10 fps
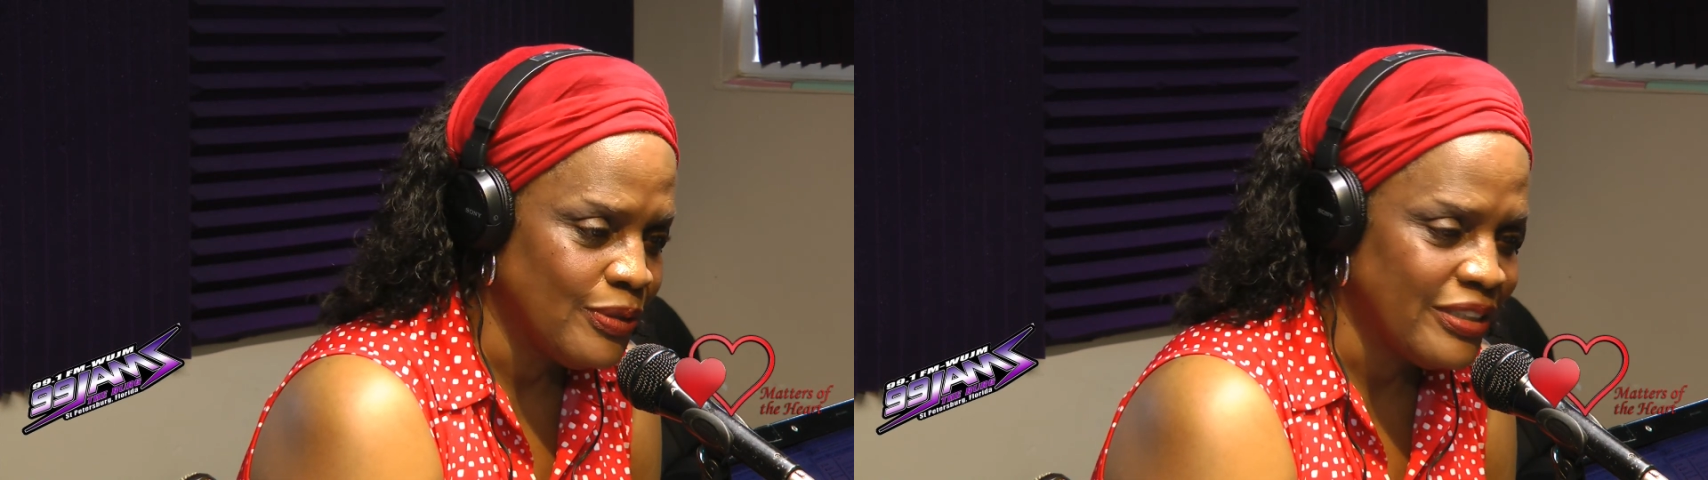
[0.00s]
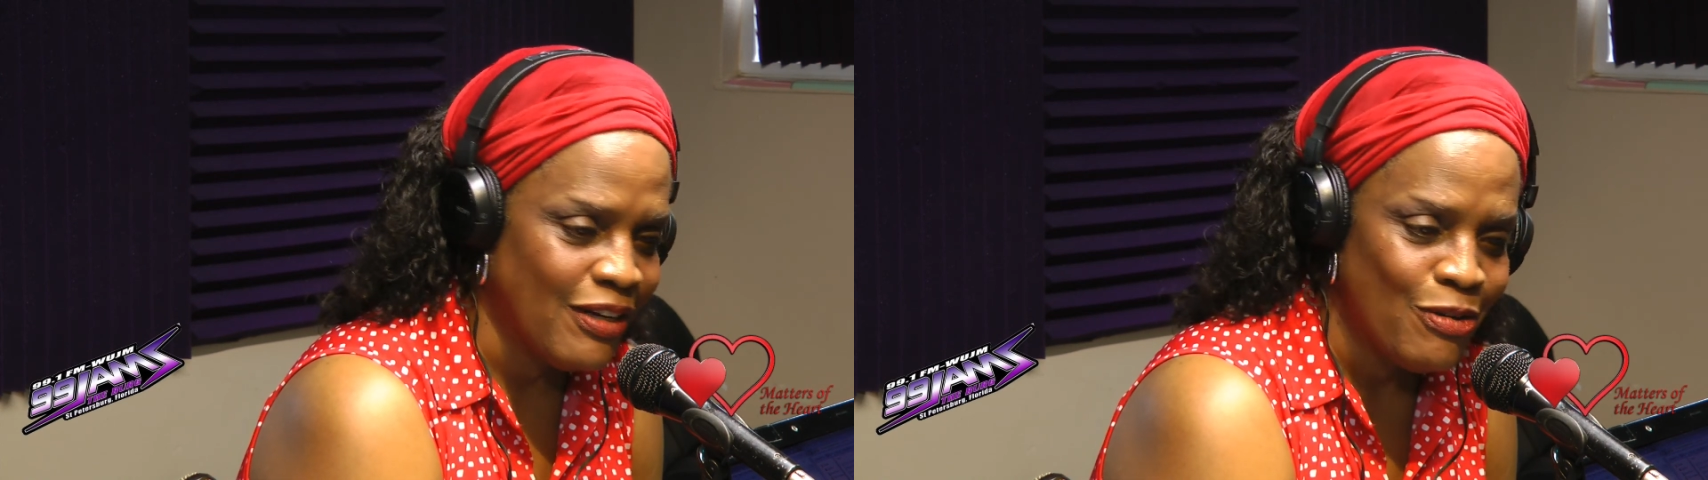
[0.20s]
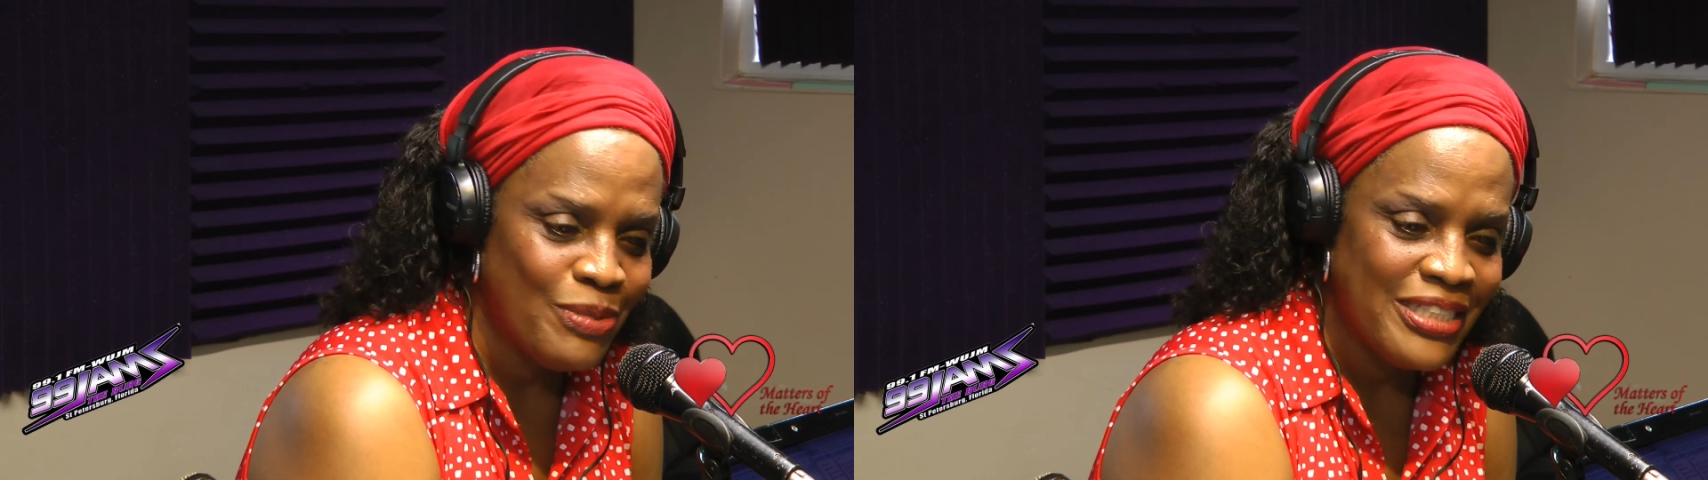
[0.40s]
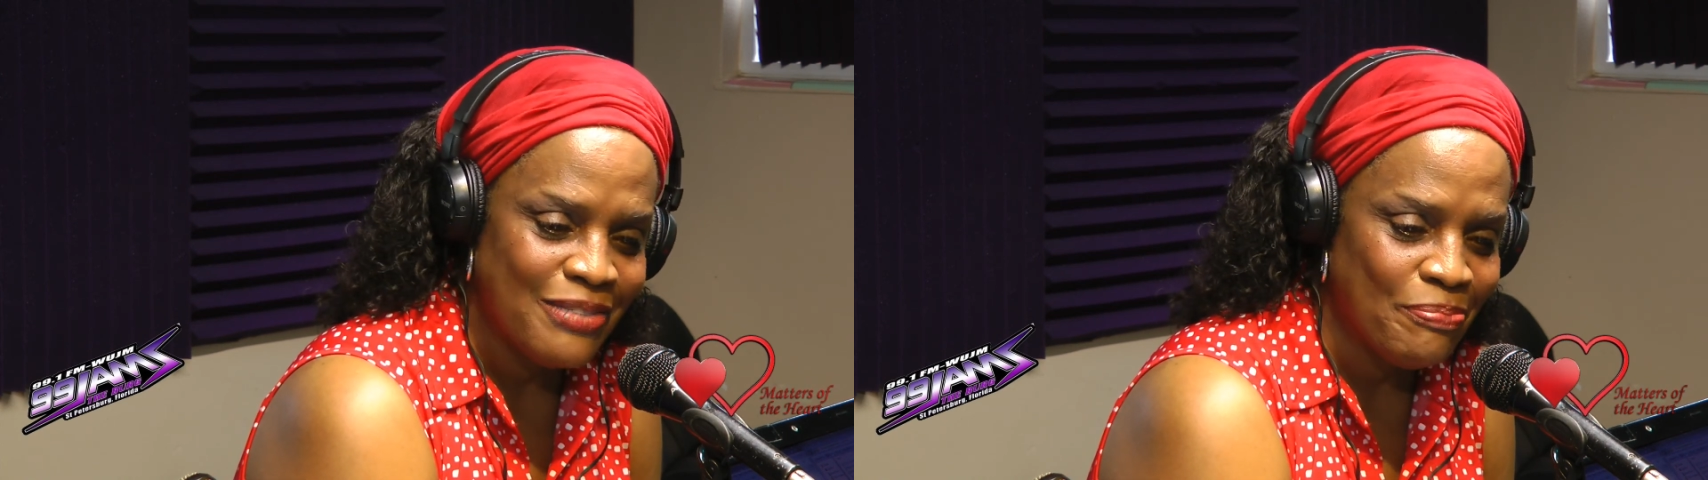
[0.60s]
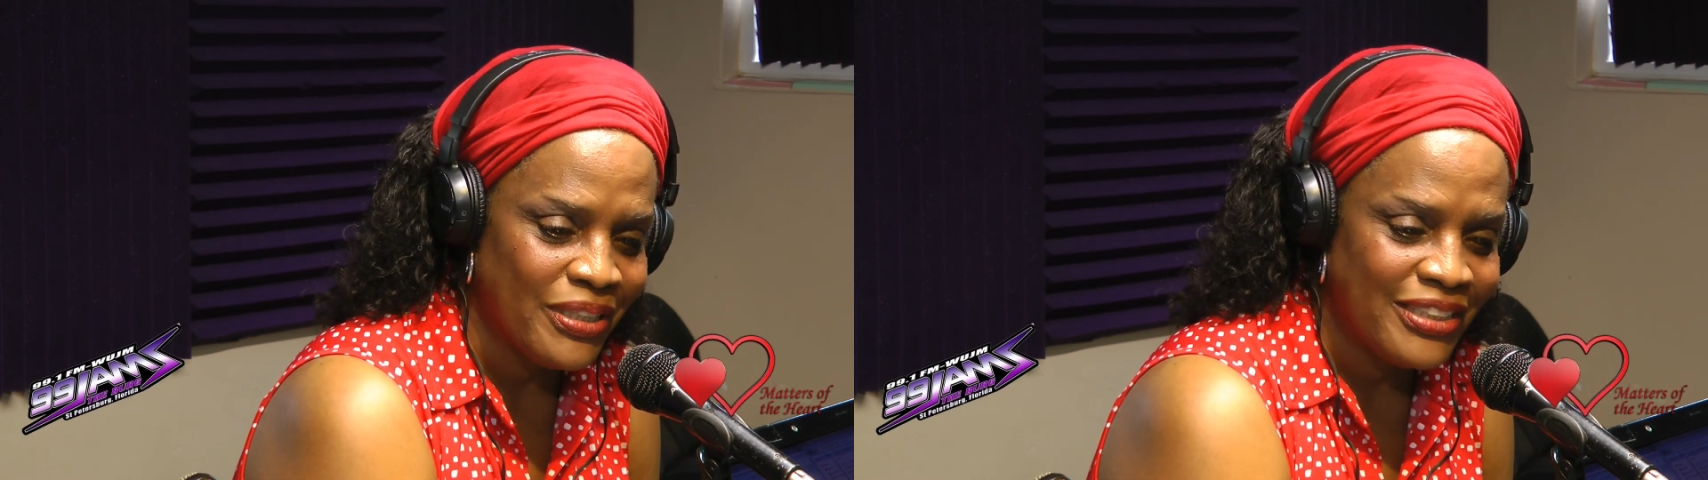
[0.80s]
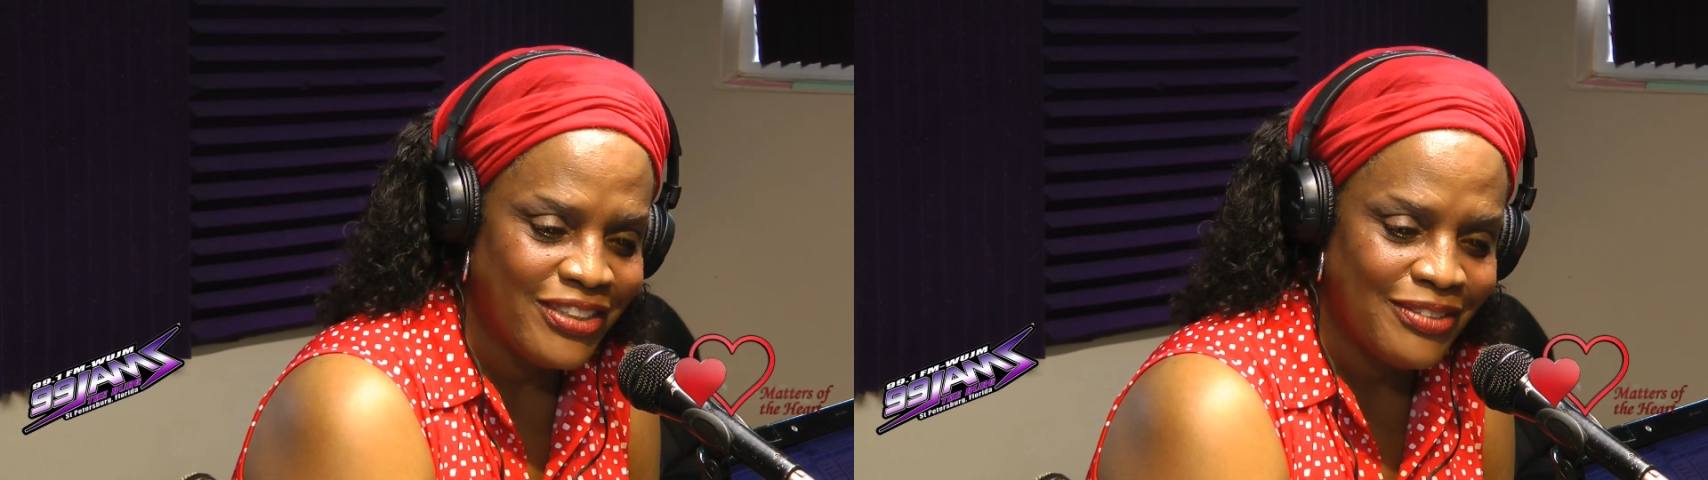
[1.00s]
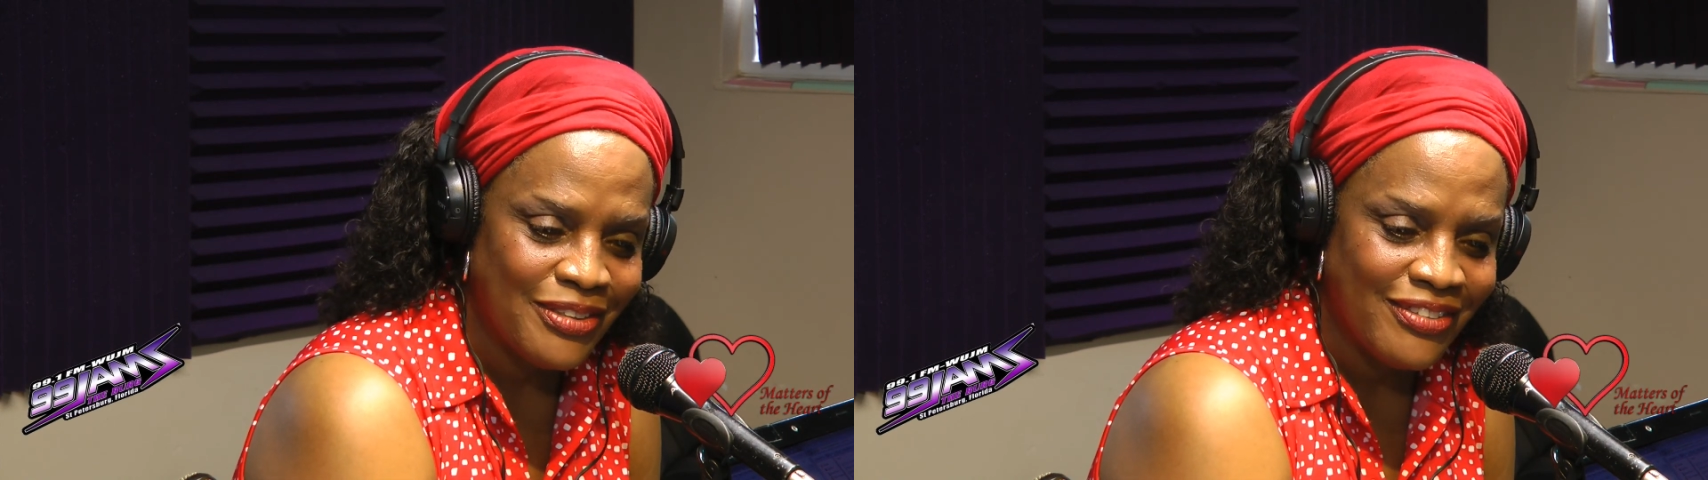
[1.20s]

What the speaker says: It's always a pleasure to